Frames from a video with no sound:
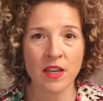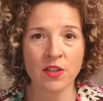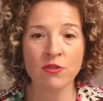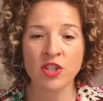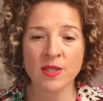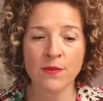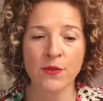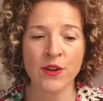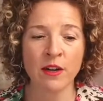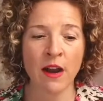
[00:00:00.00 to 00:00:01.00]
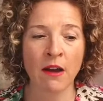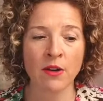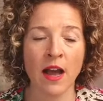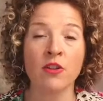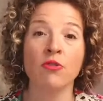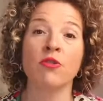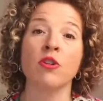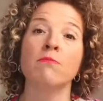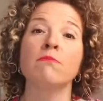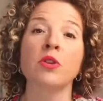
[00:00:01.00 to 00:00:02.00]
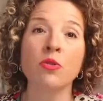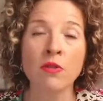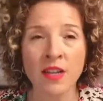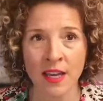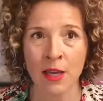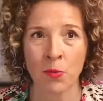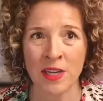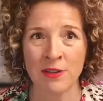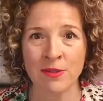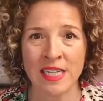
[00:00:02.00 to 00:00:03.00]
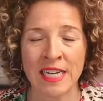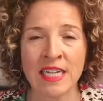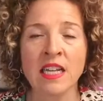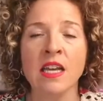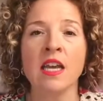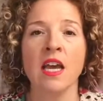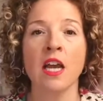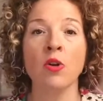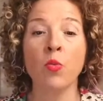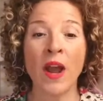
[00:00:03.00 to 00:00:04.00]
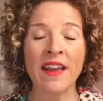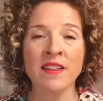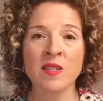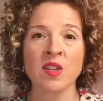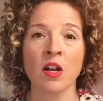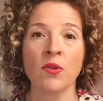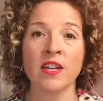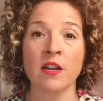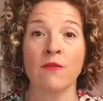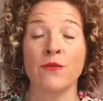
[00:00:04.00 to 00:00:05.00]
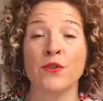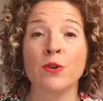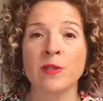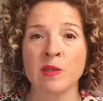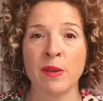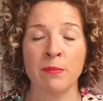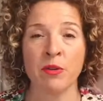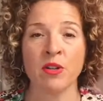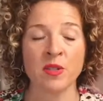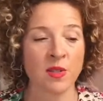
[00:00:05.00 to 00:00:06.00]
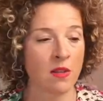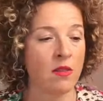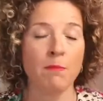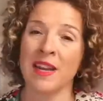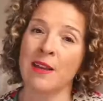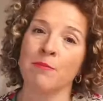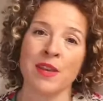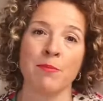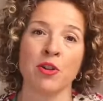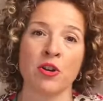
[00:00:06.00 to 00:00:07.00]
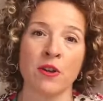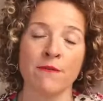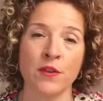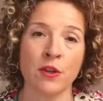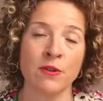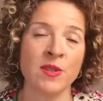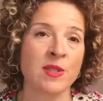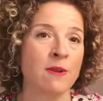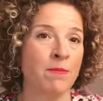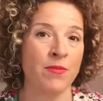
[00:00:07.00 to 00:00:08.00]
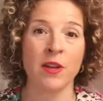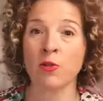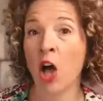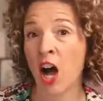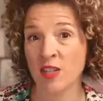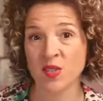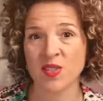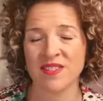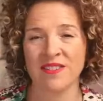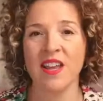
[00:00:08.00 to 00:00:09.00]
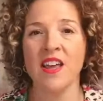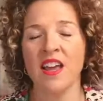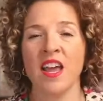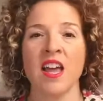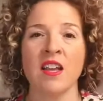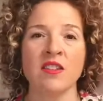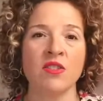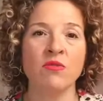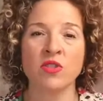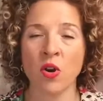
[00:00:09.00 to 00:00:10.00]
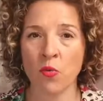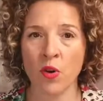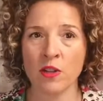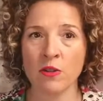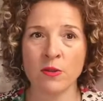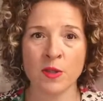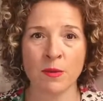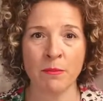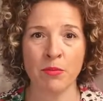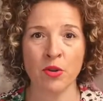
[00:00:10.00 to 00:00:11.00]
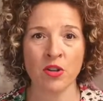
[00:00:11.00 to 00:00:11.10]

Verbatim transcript: you just have to figure out how do you communicate what you did in a way that's not going to confuse people because the minute people are confused, they're lost and you don't want to lose people